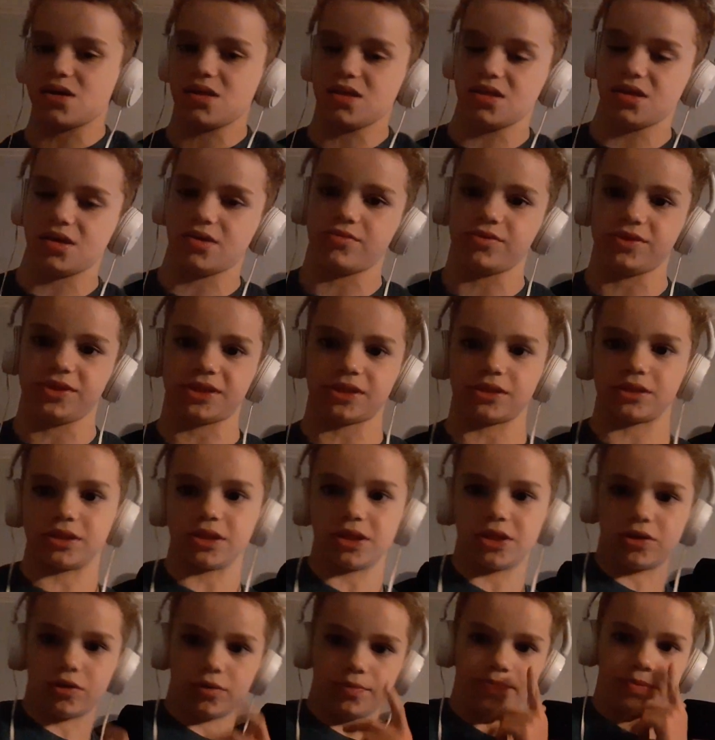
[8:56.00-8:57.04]
that one's a
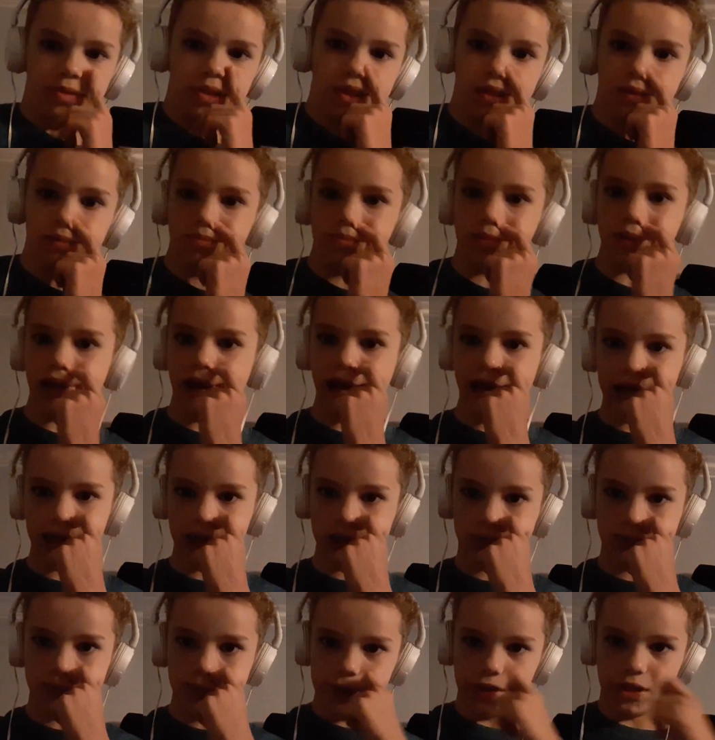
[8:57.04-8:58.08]
little bit
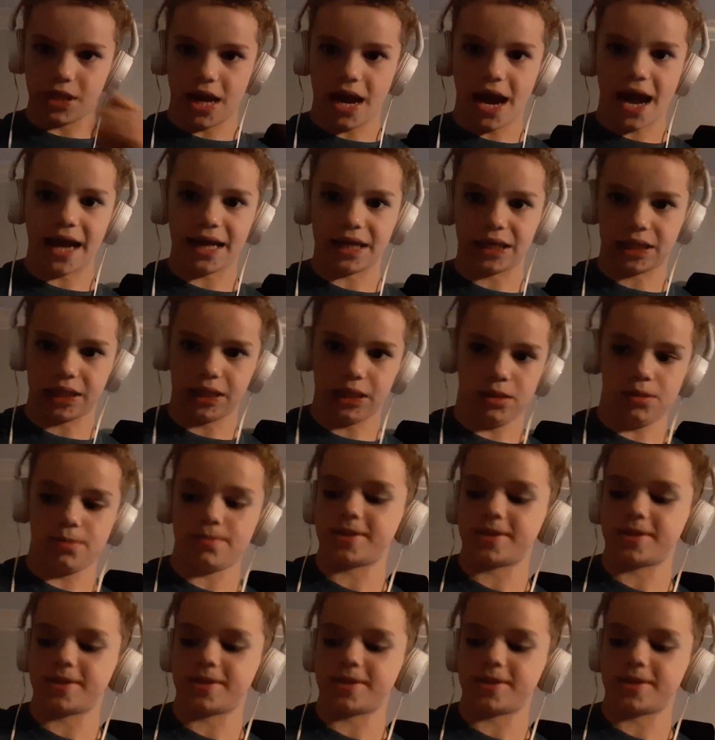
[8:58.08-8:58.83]
high key.